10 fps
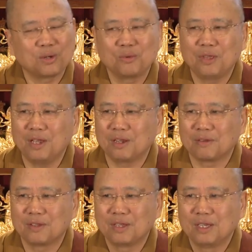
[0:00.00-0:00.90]
go
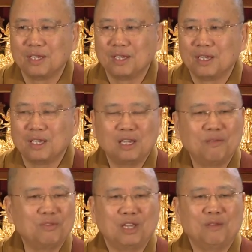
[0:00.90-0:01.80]
there.
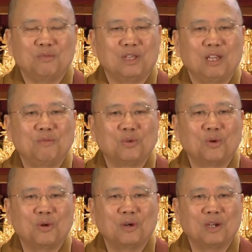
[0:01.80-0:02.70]
If
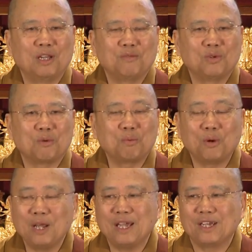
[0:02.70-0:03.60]
your
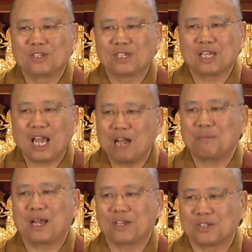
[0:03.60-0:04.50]
prayer is just
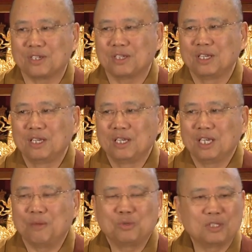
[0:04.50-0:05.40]
haphazard,
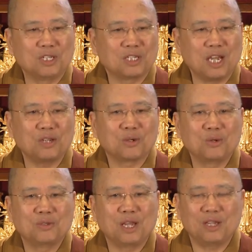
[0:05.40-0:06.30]
if your desire to
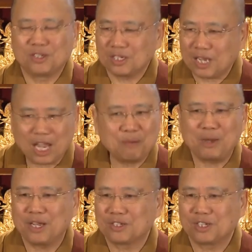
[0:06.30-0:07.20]
go there is just
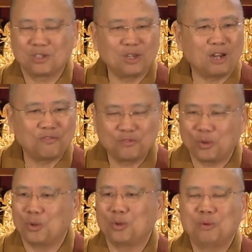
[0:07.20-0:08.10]
haphazard, not
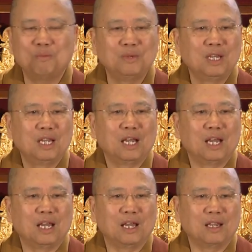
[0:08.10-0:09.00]
firm,
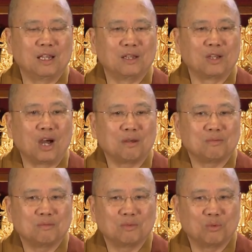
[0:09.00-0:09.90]
and
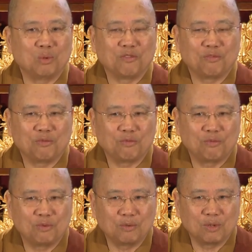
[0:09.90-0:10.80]
not
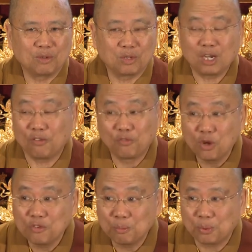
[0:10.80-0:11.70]
a
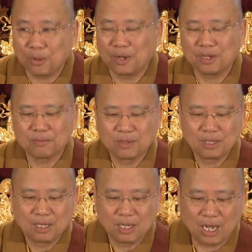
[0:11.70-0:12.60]
fervent prayer,
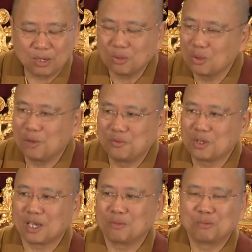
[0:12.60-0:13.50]
I don't know if
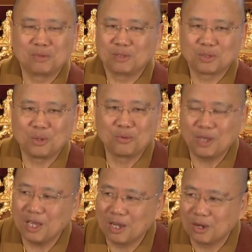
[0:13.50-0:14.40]
you can go
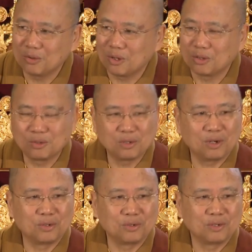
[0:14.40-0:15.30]
there
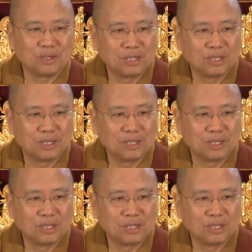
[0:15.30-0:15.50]
at